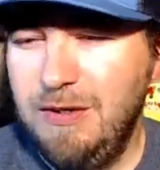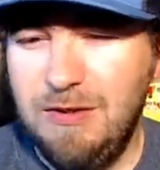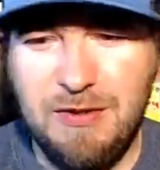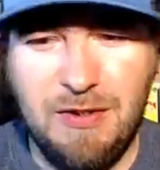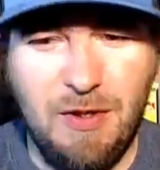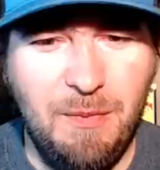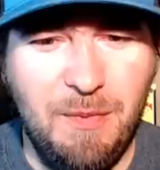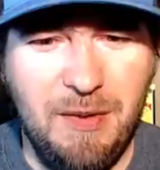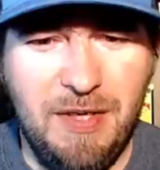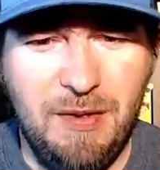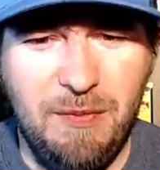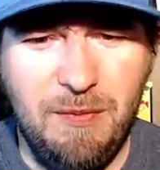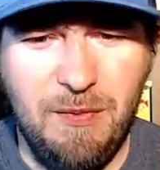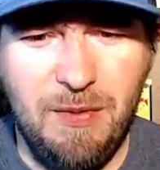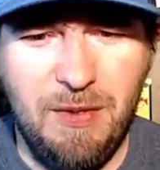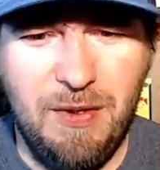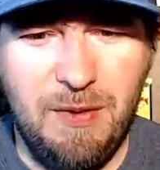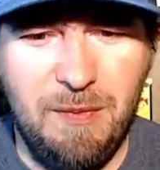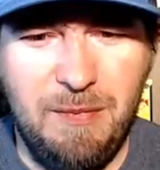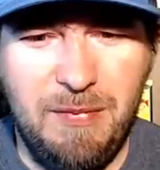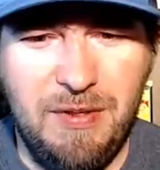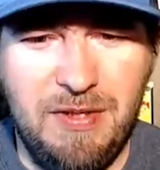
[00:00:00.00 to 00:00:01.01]
told me he
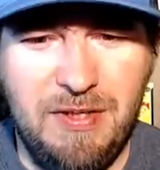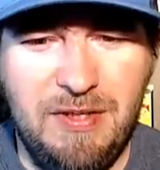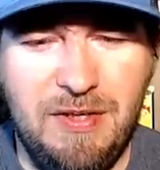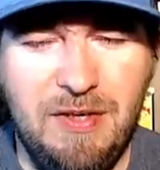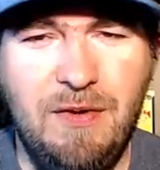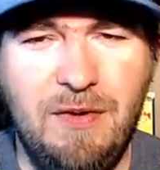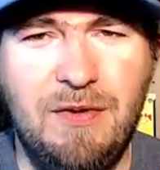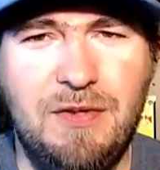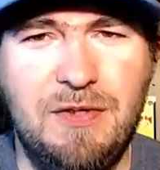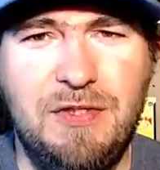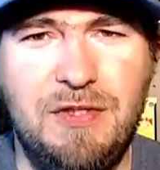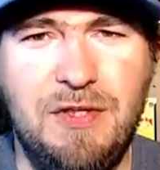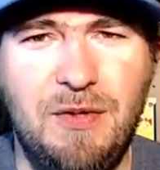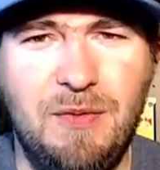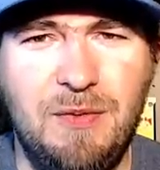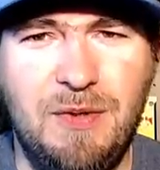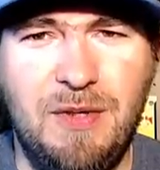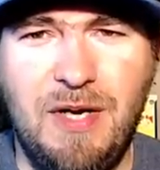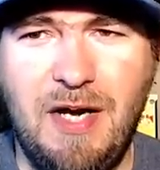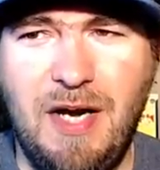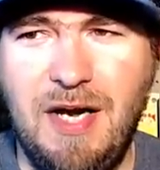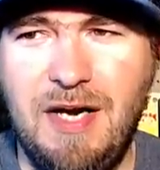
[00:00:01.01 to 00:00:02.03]
wanted to be on the show
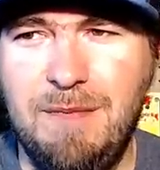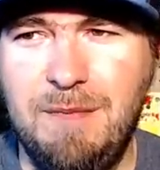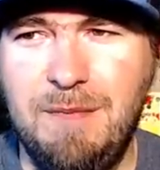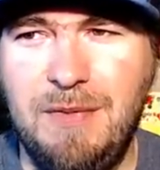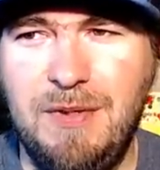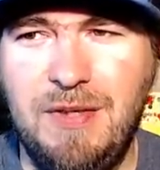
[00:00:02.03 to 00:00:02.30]
tonight,